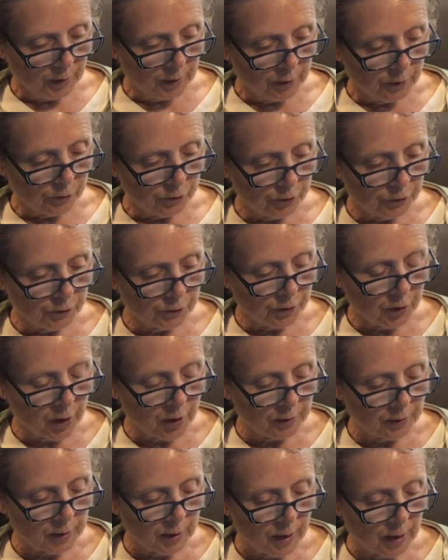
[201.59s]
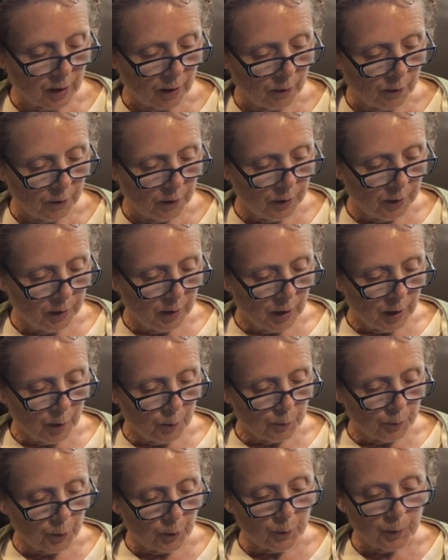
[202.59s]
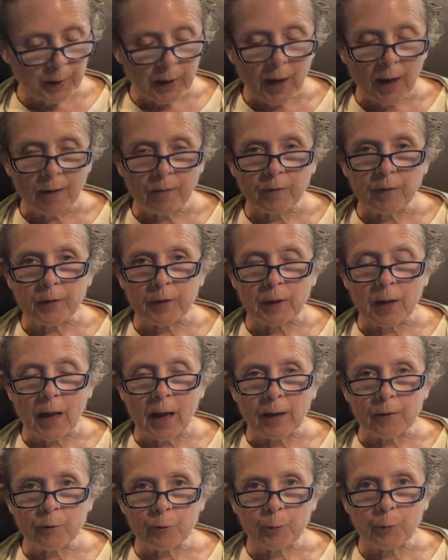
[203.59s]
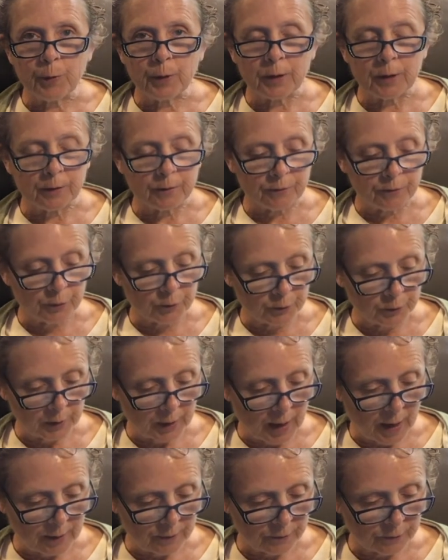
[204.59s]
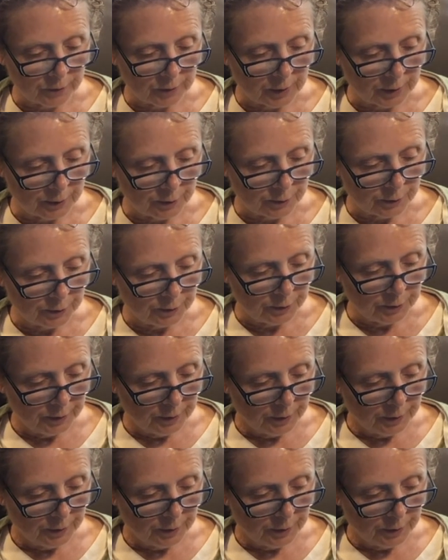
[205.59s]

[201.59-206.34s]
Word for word: She's gone now, but we have the last pig of her last letter,